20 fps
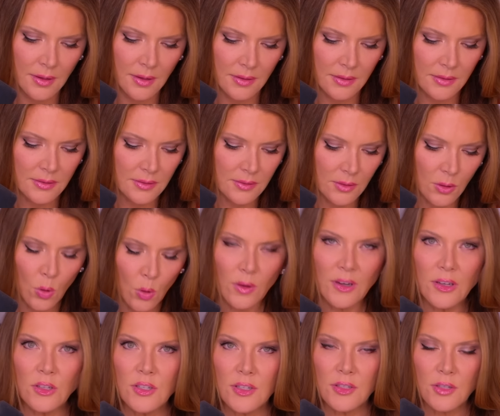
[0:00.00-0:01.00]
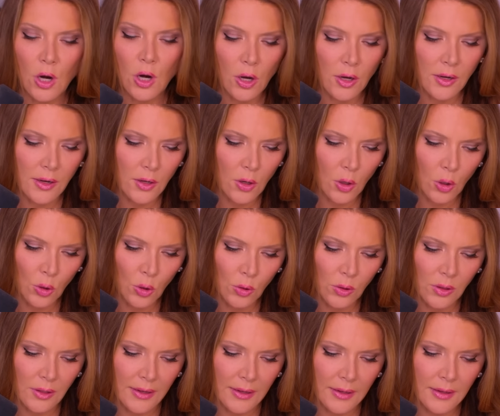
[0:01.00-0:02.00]
This is according to Target
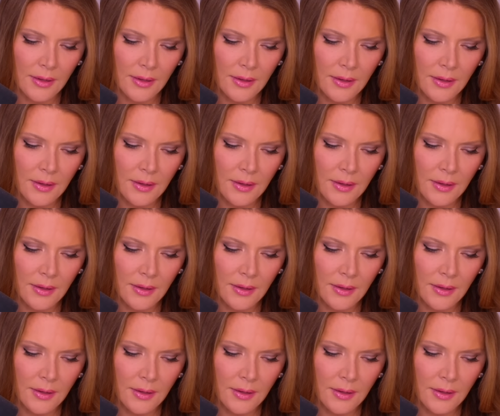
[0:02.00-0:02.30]
Early.